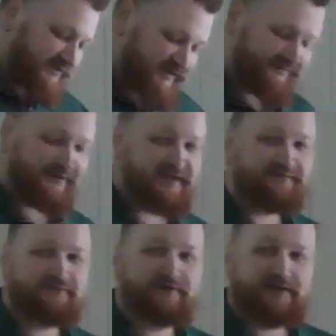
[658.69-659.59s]
To
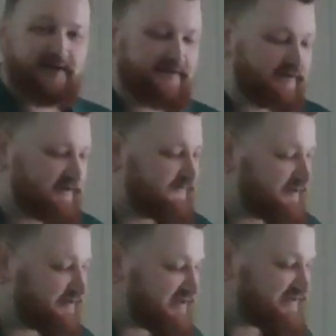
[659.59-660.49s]
faithfully and
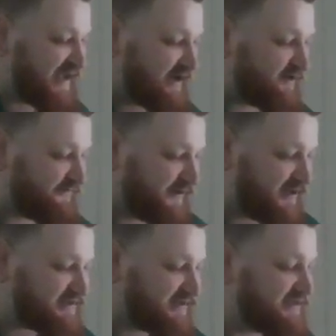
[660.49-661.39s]
lovingly
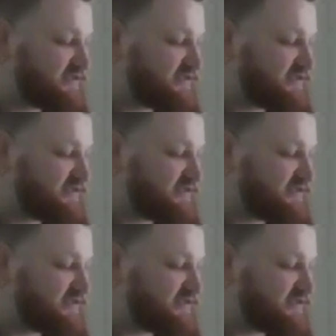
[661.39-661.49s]
sacrifice and